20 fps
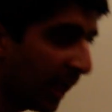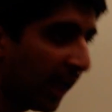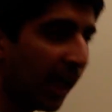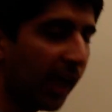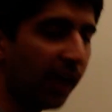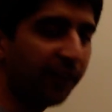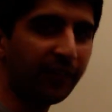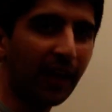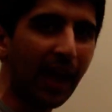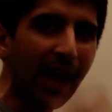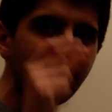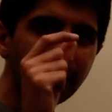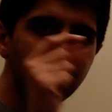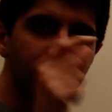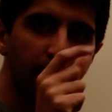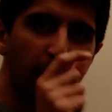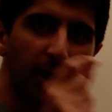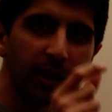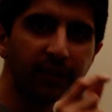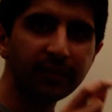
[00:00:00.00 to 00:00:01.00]
If X
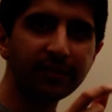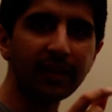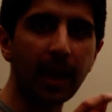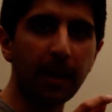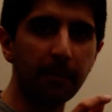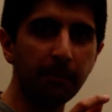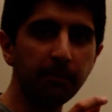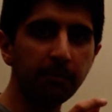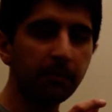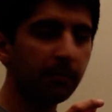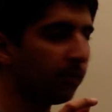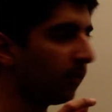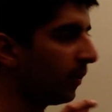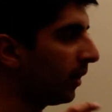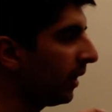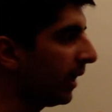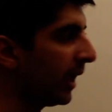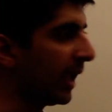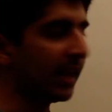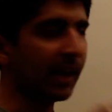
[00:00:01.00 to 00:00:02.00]
minus M
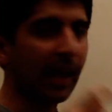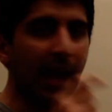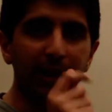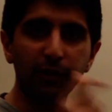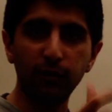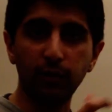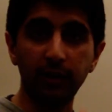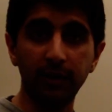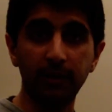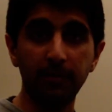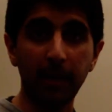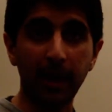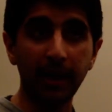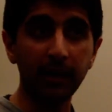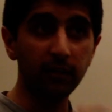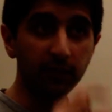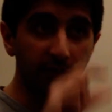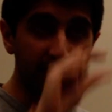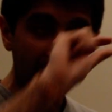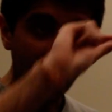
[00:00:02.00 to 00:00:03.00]
in aggregate
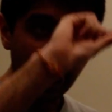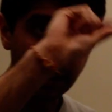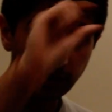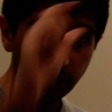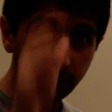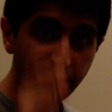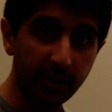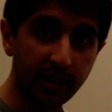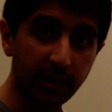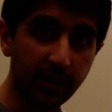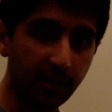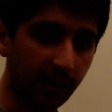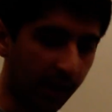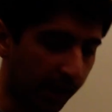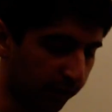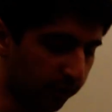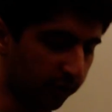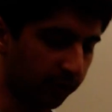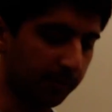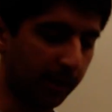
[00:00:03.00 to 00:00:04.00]
demand, the end of the
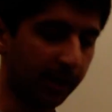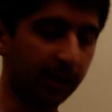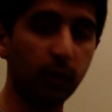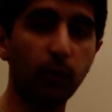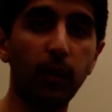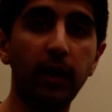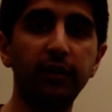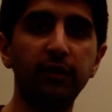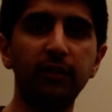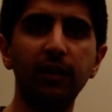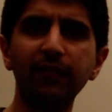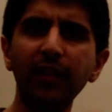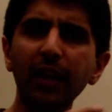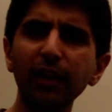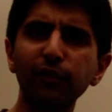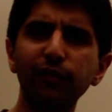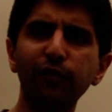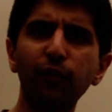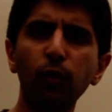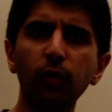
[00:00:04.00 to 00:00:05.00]
aggregate demand equation, if
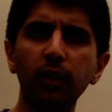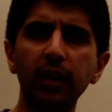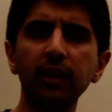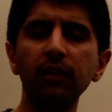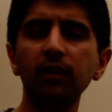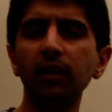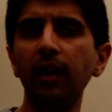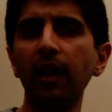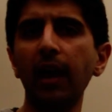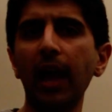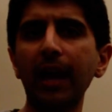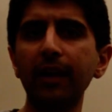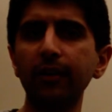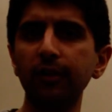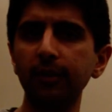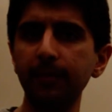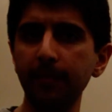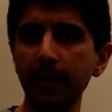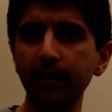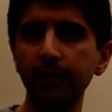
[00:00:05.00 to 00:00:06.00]
that's falling,
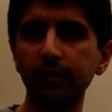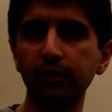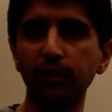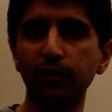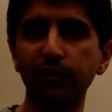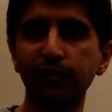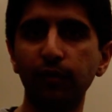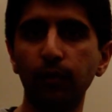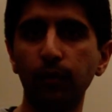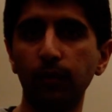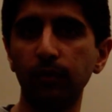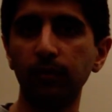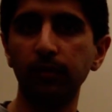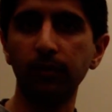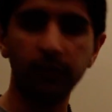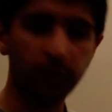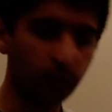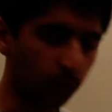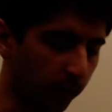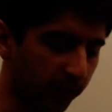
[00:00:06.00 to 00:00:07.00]
aggregate demand is going to fall.
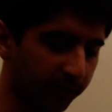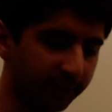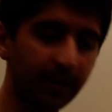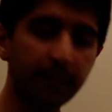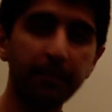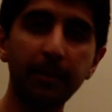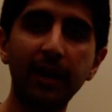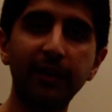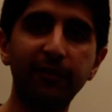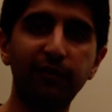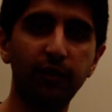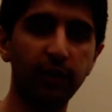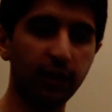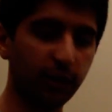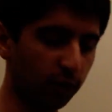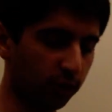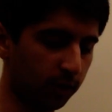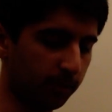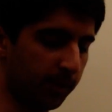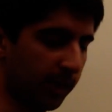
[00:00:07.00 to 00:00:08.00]
So why is that bad for an
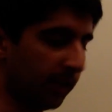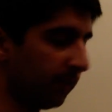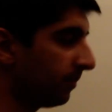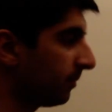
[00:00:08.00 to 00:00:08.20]
economy?